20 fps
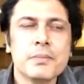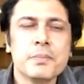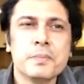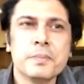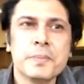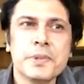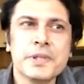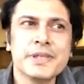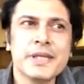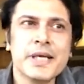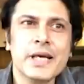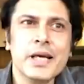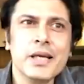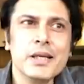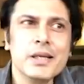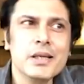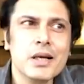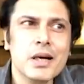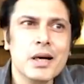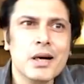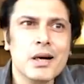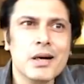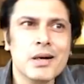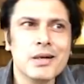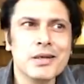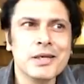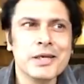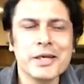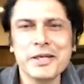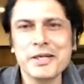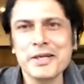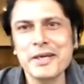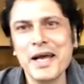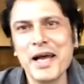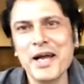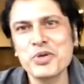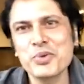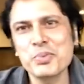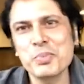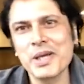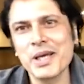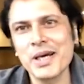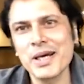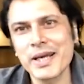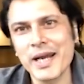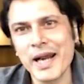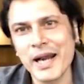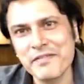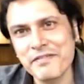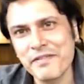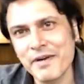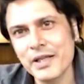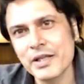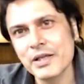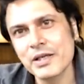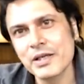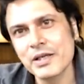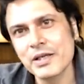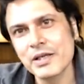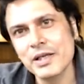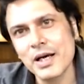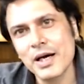But then later I had to play a grandfather.